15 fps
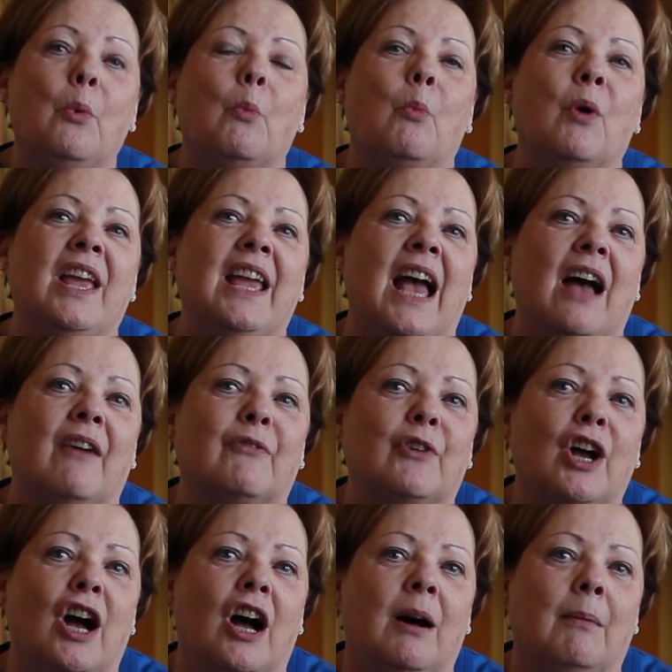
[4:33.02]
We have
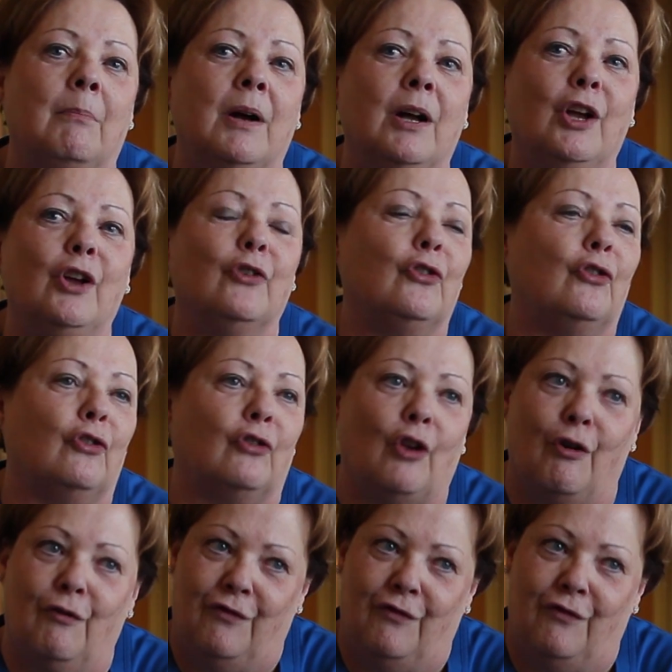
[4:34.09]
come so